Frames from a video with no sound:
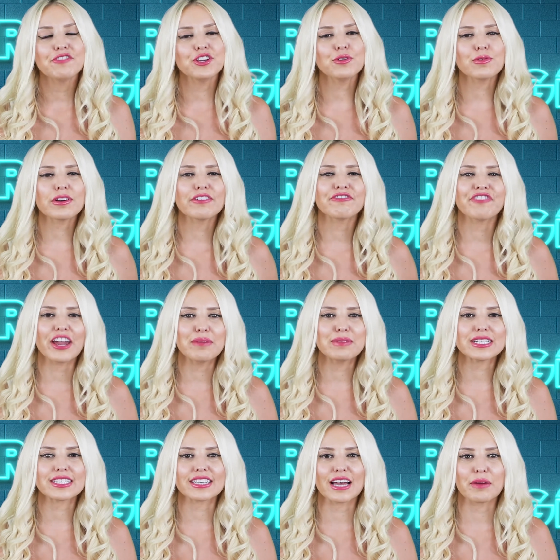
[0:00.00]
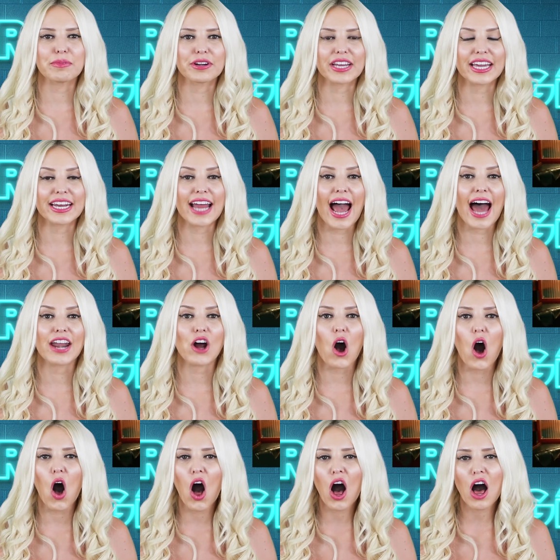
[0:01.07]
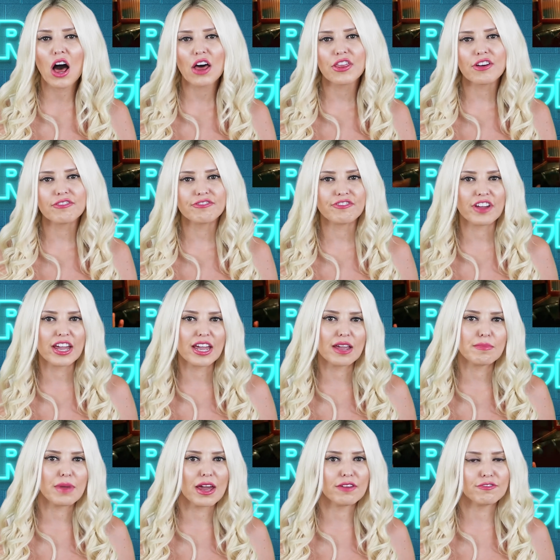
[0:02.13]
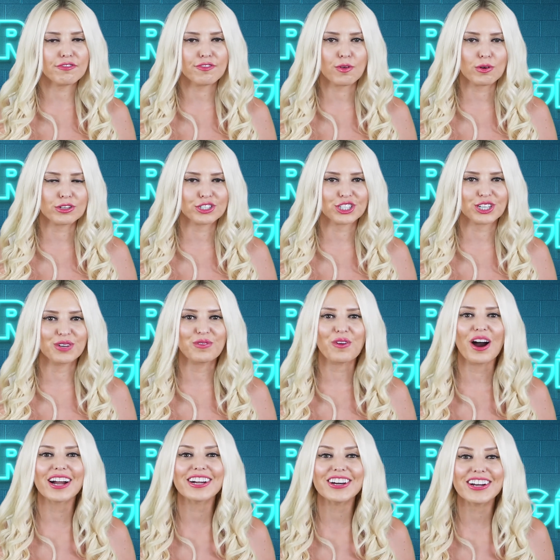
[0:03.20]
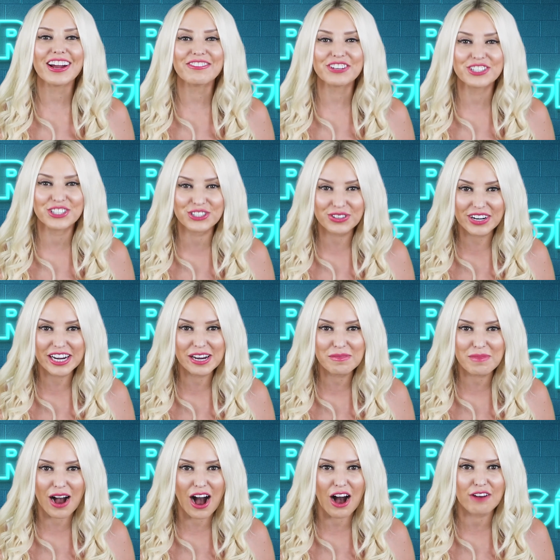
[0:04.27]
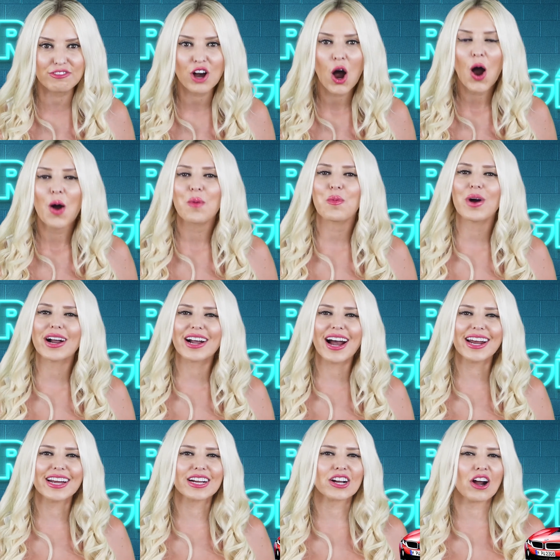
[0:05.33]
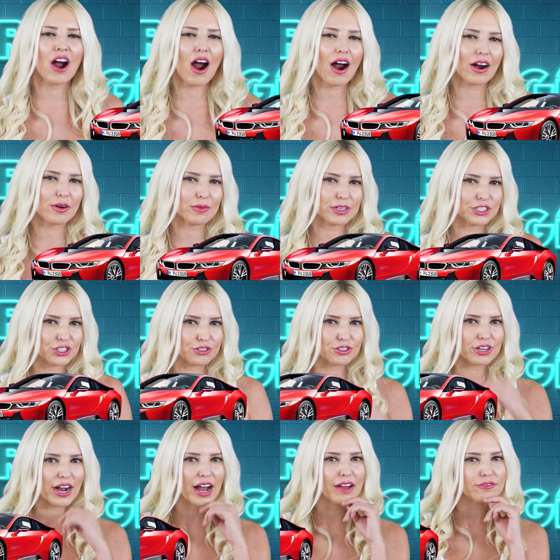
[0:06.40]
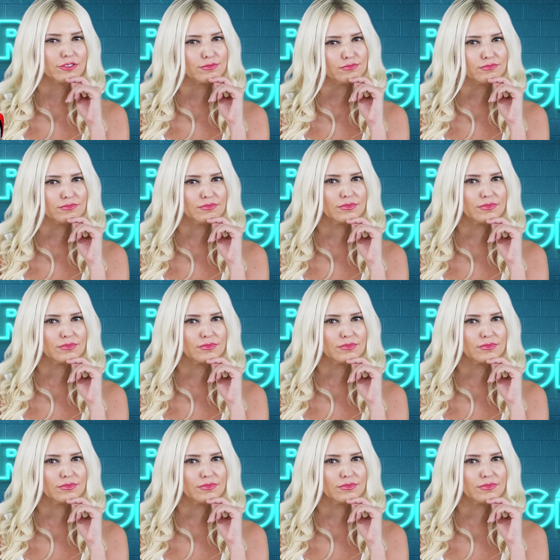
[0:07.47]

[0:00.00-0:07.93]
you were a famous celebrity and had all the fame and fortune one could ever dream of, what kind of car would you drive? Hmm?